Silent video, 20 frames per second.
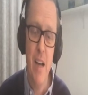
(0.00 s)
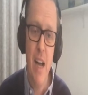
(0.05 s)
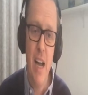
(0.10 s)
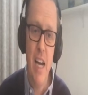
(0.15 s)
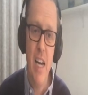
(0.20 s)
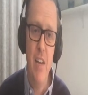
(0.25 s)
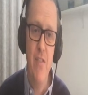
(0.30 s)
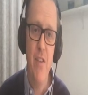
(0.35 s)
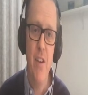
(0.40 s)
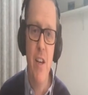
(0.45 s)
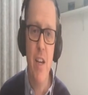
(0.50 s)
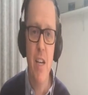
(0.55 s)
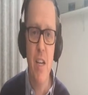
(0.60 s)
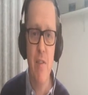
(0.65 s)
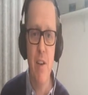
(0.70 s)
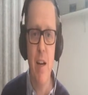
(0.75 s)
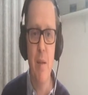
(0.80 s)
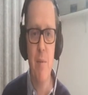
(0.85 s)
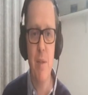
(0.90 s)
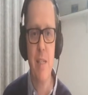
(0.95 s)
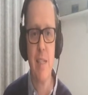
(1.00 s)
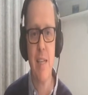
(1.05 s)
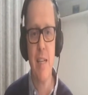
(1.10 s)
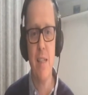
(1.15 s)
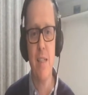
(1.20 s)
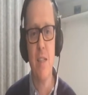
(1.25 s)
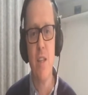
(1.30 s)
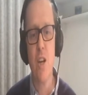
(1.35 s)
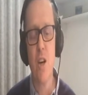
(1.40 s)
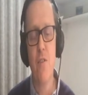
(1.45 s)
And if you can develop the
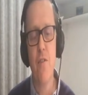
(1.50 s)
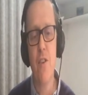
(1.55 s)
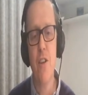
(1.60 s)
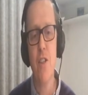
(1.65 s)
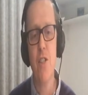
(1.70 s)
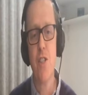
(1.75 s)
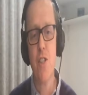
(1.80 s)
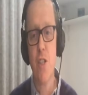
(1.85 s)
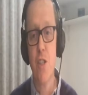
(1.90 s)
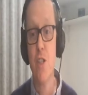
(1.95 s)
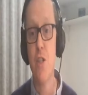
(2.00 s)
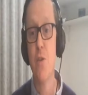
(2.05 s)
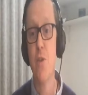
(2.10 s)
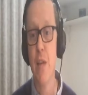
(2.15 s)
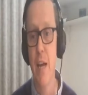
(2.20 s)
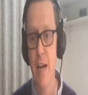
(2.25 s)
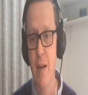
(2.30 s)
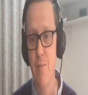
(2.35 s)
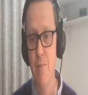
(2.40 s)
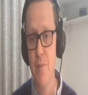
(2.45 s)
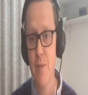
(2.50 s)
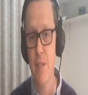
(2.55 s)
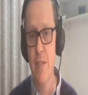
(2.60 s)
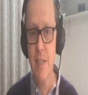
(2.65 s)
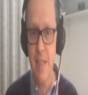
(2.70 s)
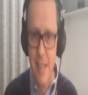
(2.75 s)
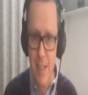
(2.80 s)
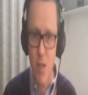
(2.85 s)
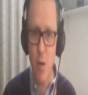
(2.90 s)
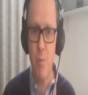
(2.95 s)
skills and the confidence to do that, to
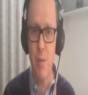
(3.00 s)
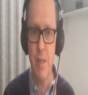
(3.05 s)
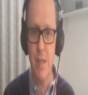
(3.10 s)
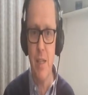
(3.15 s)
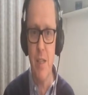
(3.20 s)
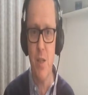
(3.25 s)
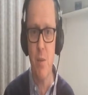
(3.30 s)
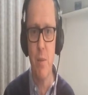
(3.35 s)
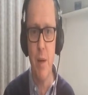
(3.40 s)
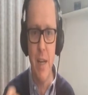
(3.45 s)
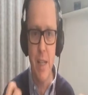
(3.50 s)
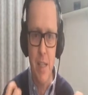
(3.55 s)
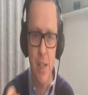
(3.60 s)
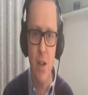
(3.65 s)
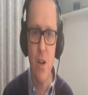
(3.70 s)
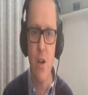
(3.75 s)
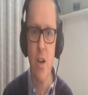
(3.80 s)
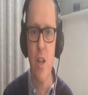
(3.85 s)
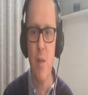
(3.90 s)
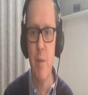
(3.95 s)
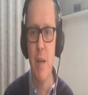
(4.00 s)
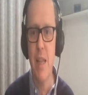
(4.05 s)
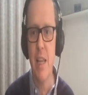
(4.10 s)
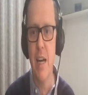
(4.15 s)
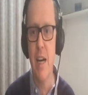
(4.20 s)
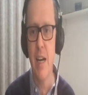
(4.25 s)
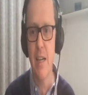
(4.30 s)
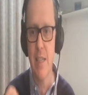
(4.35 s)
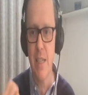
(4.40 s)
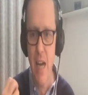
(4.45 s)
sit opposite somebody, to look them in
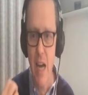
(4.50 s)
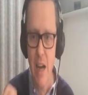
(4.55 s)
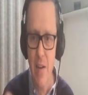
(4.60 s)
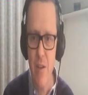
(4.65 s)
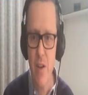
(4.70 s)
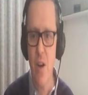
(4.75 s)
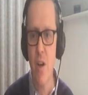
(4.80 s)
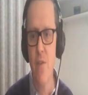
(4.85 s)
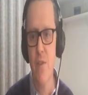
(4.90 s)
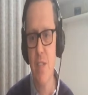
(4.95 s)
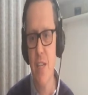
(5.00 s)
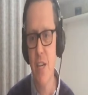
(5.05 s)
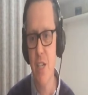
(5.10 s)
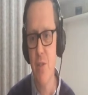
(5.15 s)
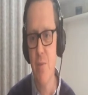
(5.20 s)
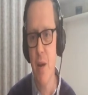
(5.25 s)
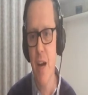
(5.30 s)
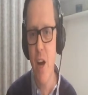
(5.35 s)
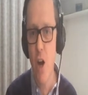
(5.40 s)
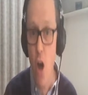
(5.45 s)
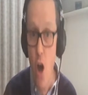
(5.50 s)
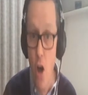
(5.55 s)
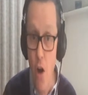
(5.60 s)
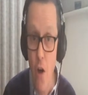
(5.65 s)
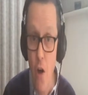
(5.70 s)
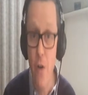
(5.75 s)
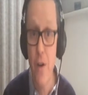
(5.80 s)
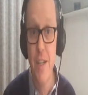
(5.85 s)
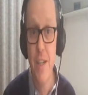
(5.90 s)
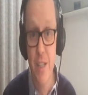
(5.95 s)
the eye, to have a conversation, an
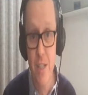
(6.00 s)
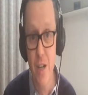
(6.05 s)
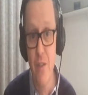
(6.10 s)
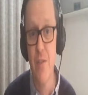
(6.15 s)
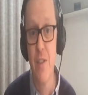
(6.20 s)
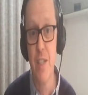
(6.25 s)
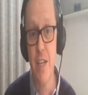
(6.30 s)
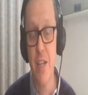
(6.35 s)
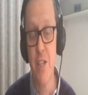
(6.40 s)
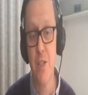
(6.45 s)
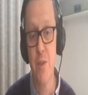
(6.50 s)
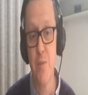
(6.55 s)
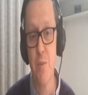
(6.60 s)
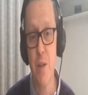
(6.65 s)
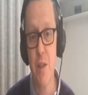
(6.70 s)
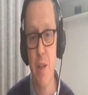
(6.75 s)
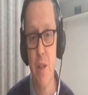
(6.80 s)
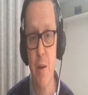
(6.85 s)
honest conversation with